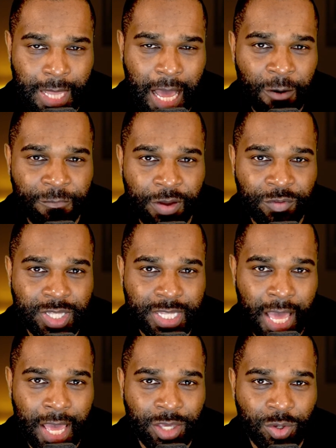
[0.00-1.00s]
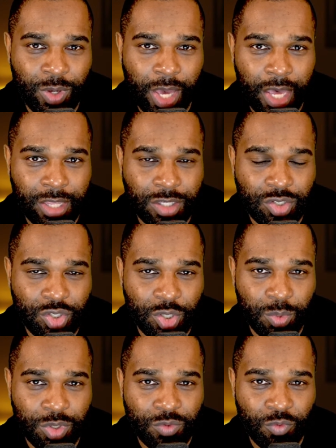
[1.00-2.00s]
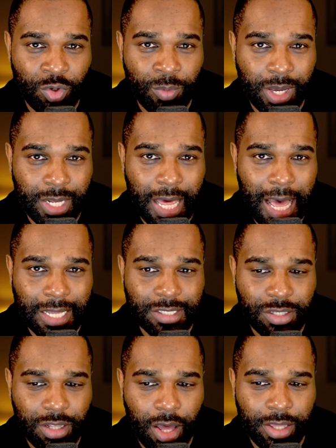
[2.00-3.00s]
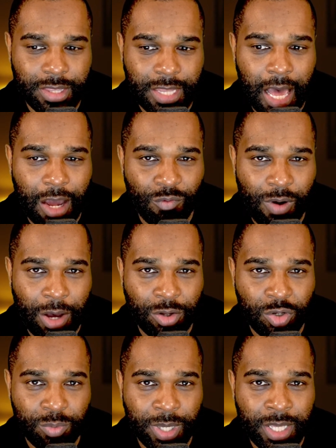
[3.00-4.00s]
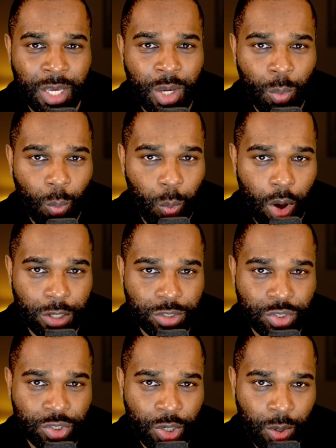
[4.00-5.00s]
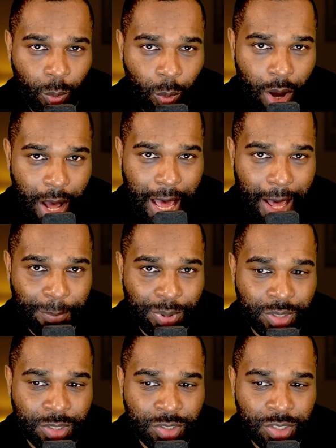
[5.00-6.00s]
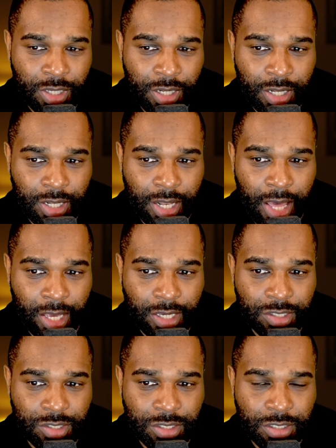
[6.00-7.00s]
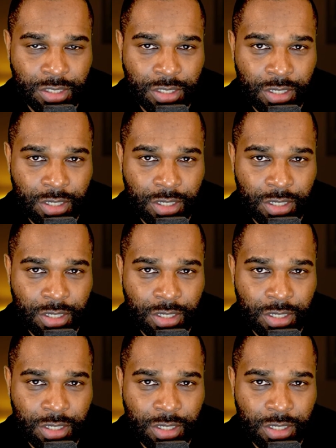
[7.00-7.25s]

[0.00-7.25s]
How very dare you get in the steward's room and act like that around me. Watch what happens next.